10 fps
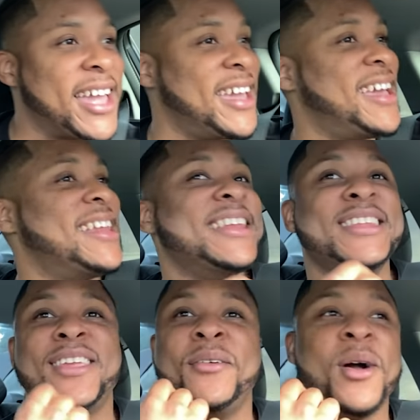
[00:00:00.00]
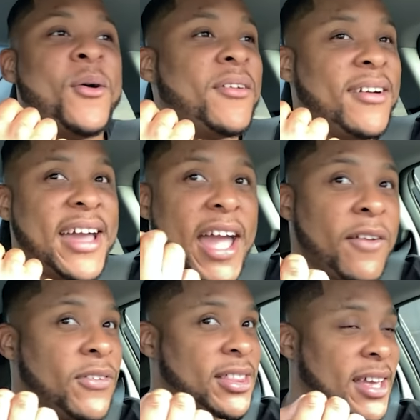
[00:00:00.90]
I get, you know,
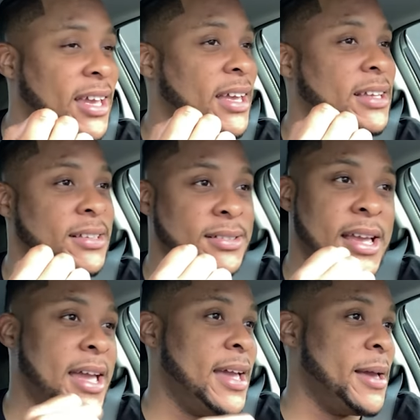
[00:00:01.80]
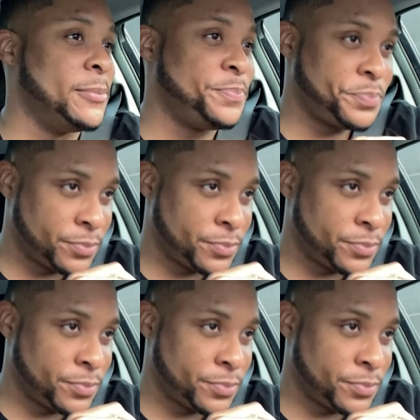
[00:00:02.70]
everything. And